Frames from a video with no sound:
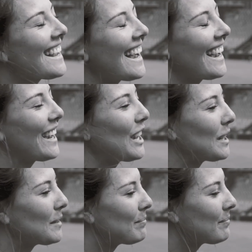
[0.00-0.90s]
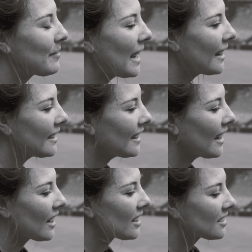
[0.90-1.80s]
And
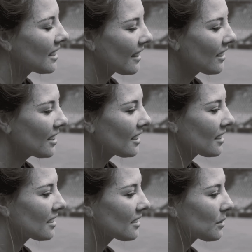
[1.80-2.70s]
yeah, I think